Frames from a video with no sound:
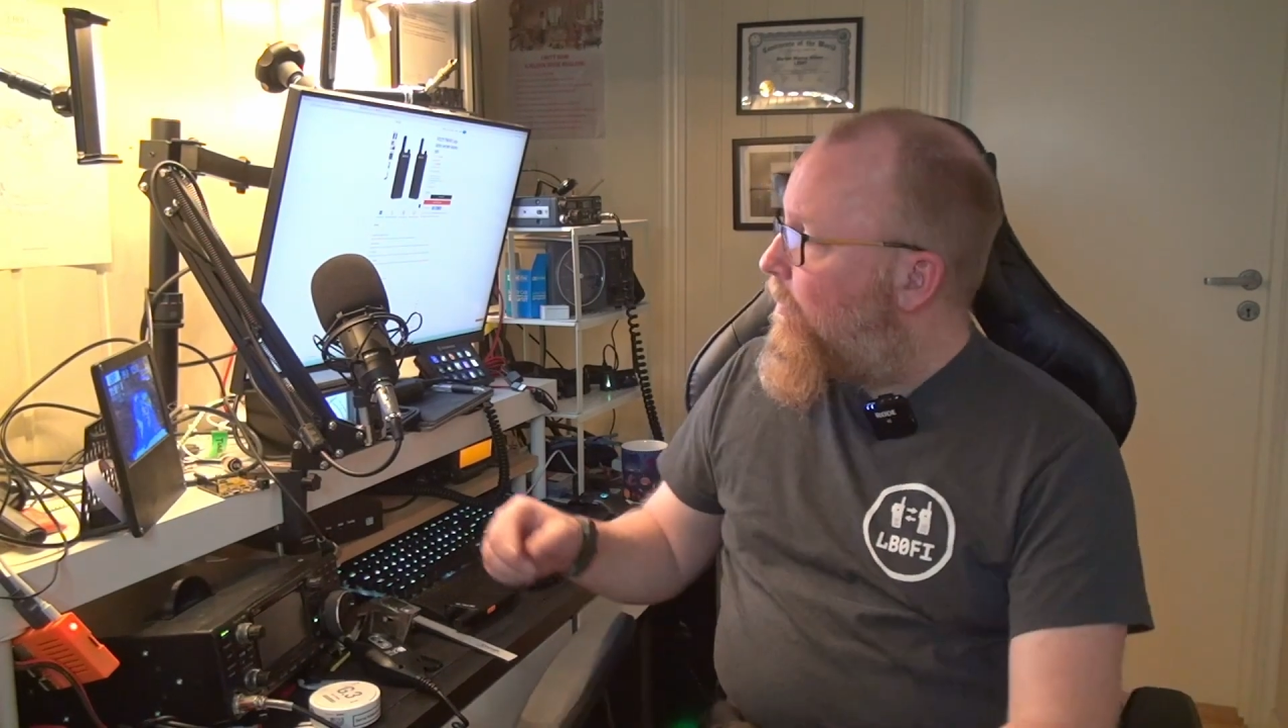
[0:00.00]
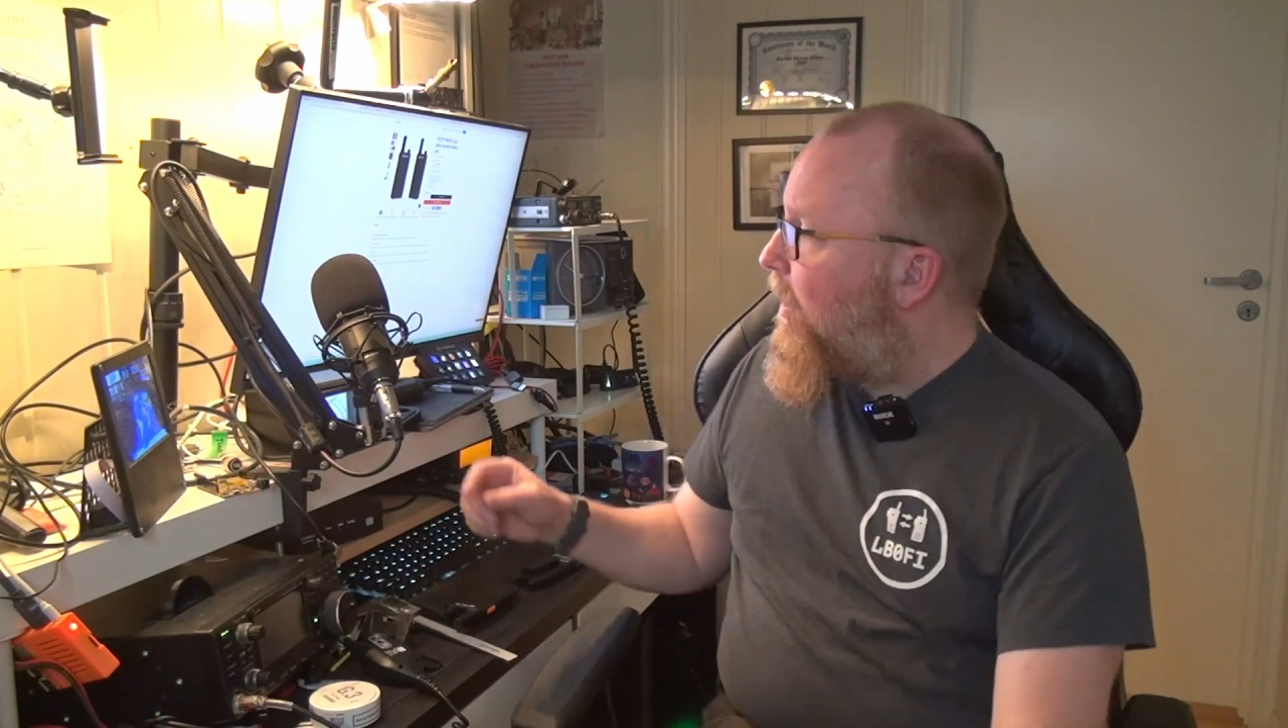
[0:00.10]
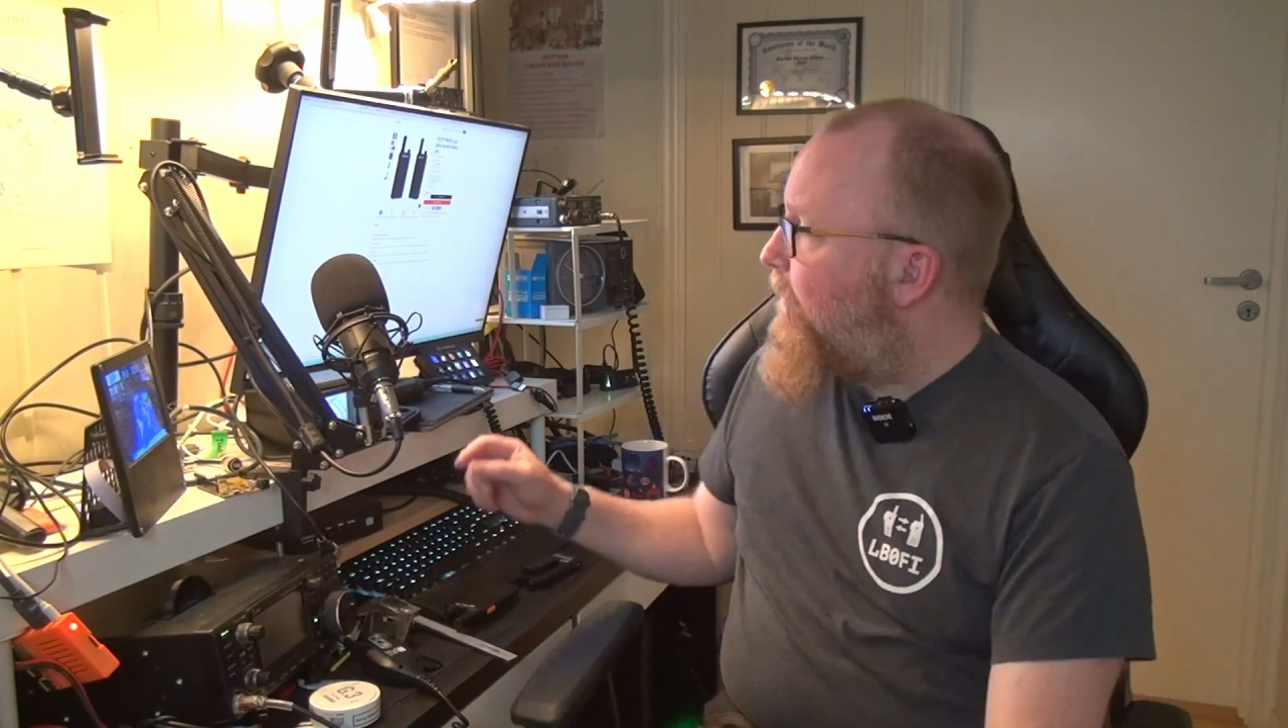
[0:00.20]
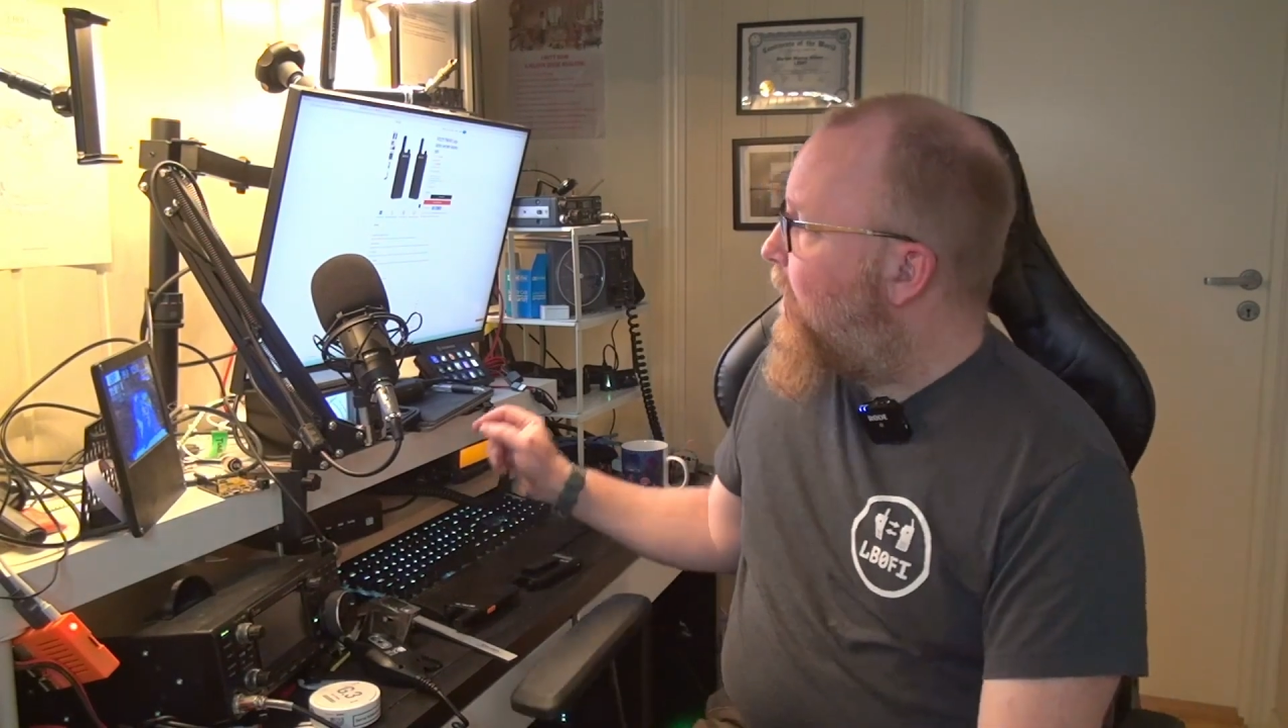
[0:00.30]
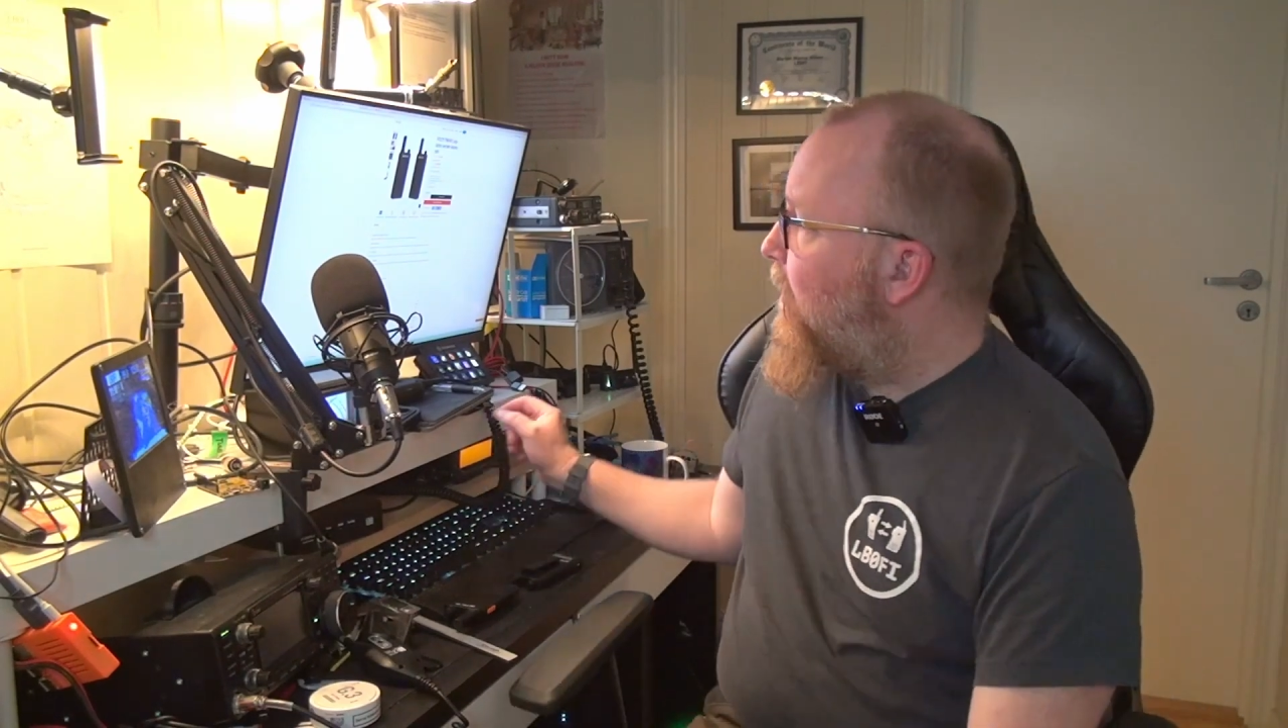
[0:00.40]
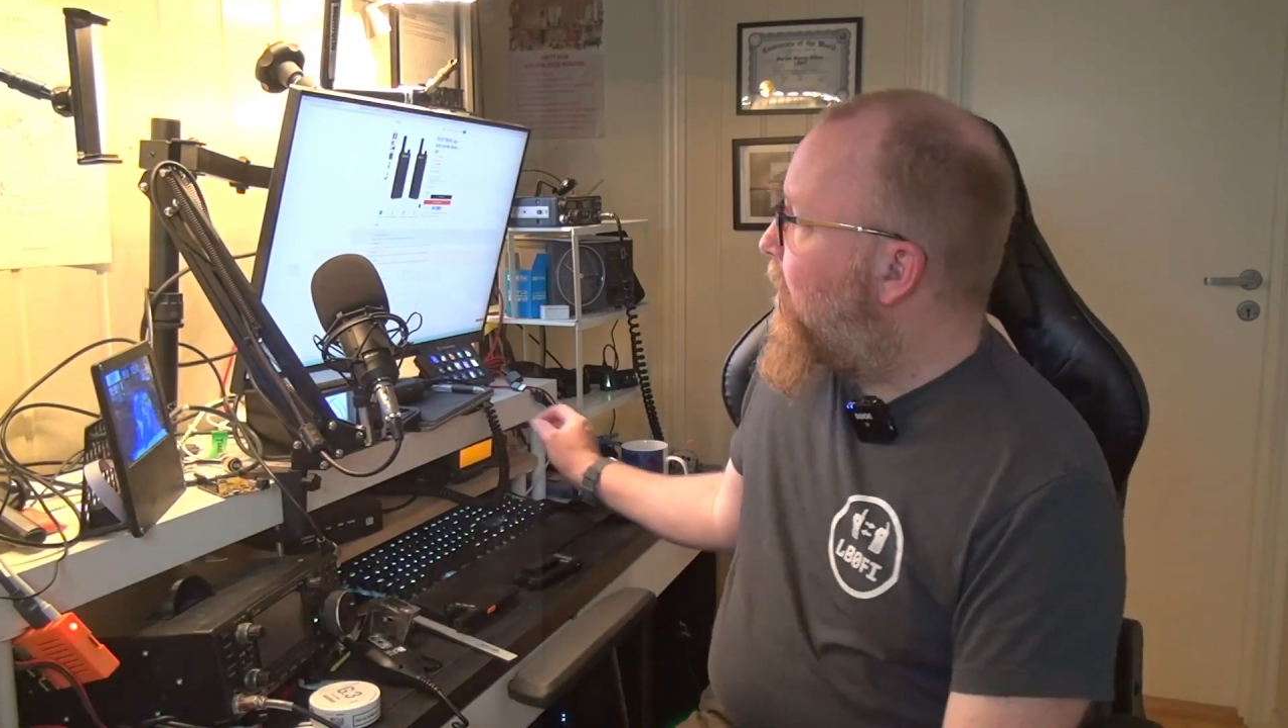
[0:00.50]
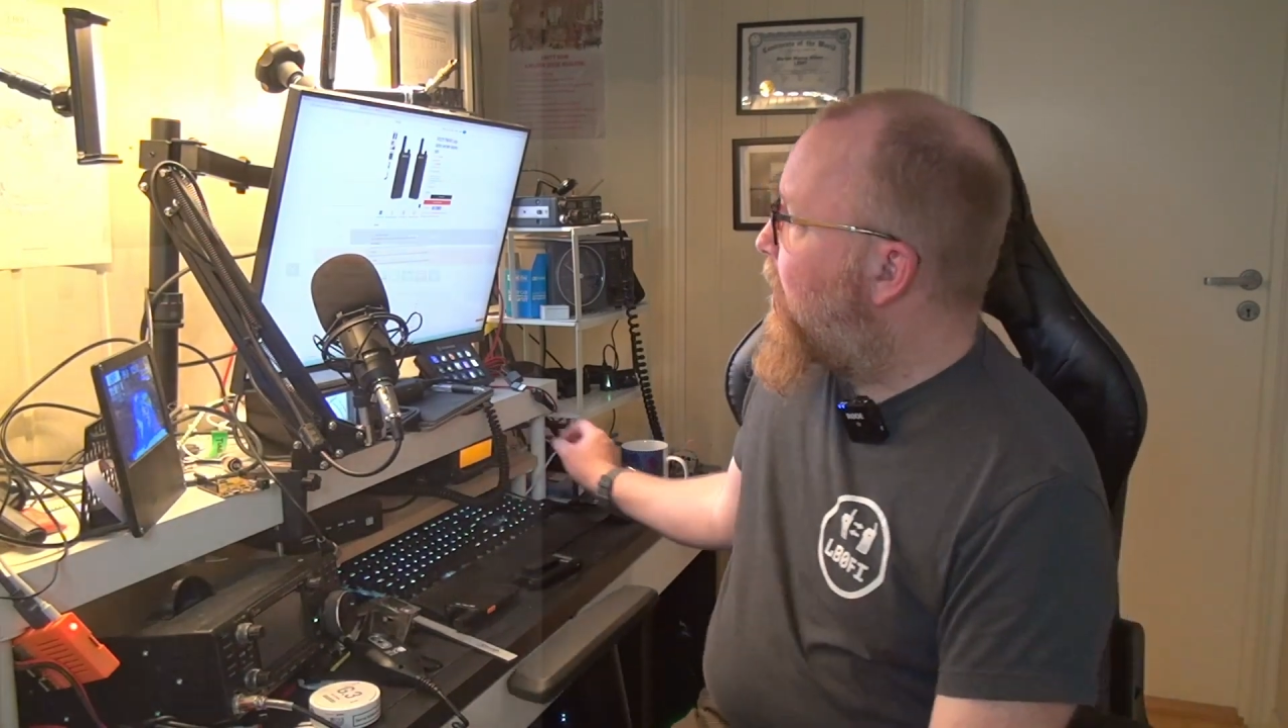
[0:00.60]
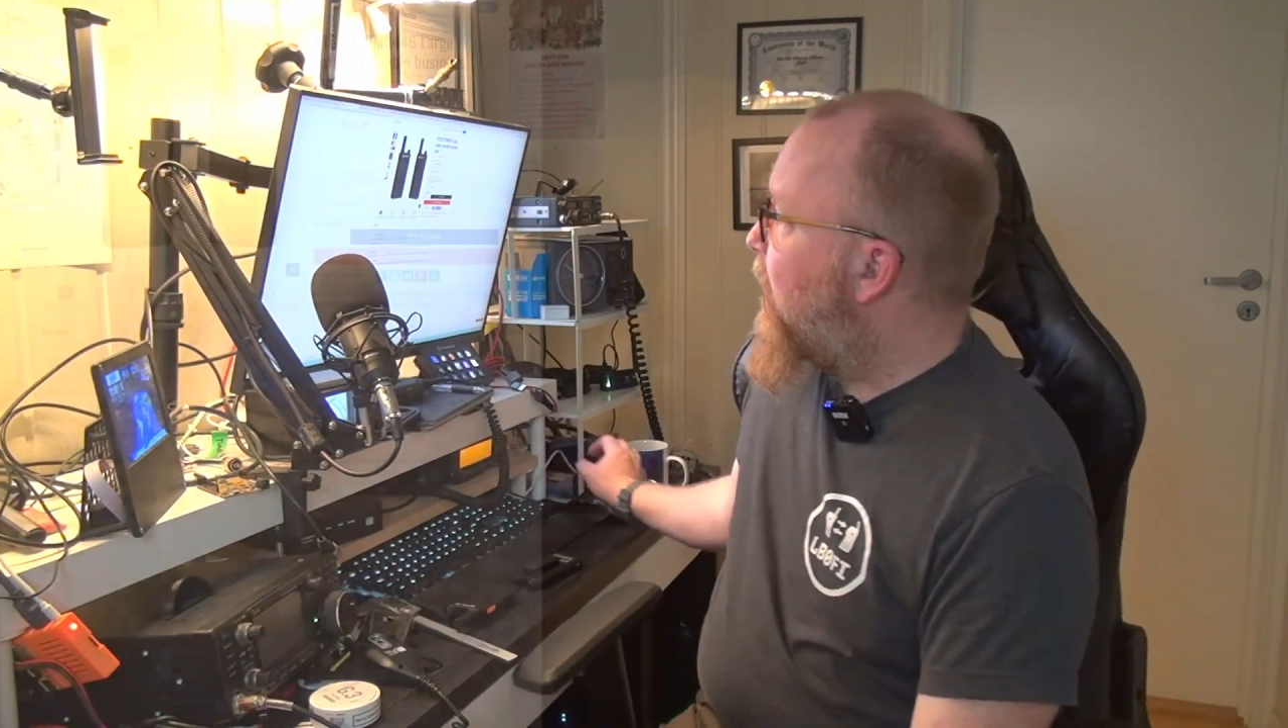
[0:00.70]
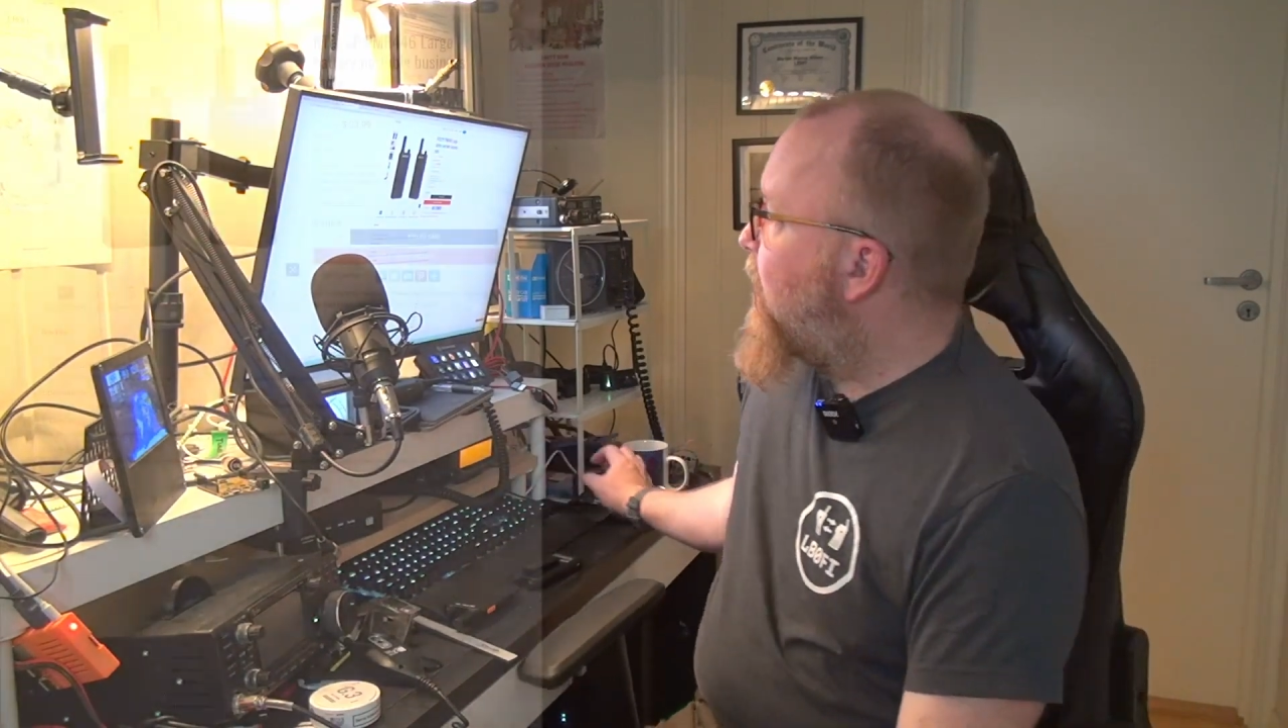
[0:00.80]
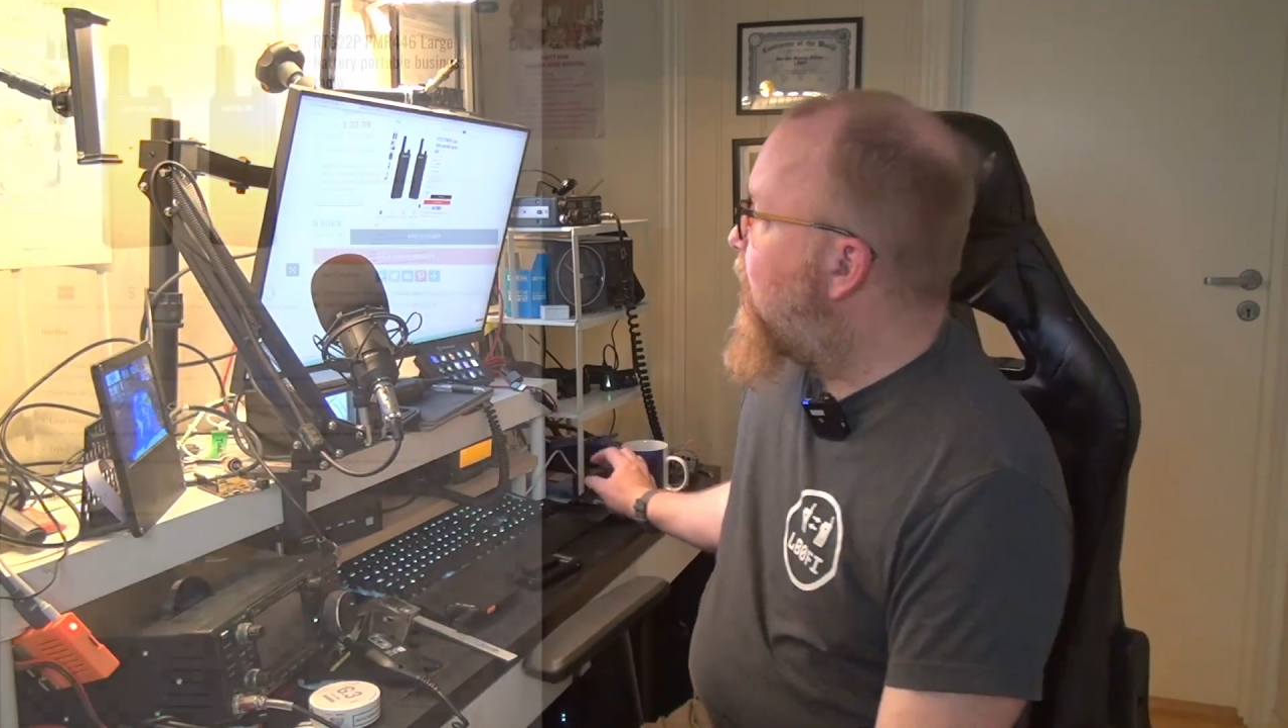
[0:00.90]
Well, if you
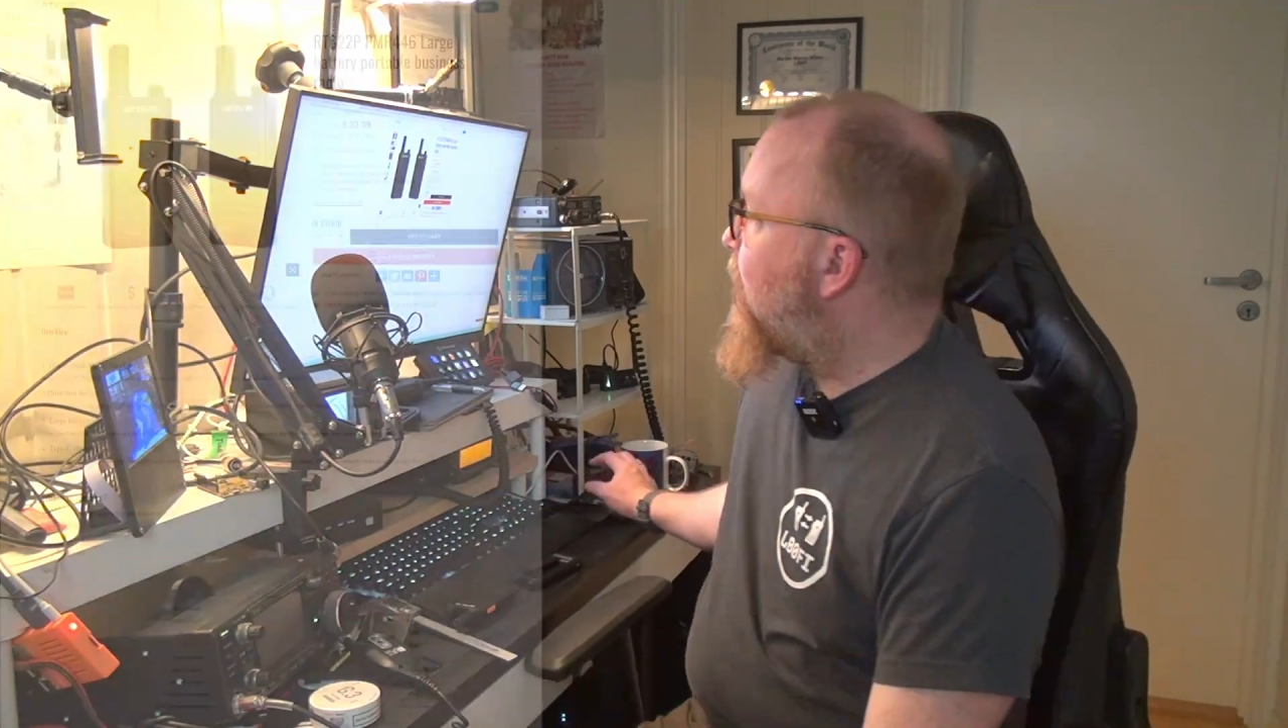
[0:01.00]
look at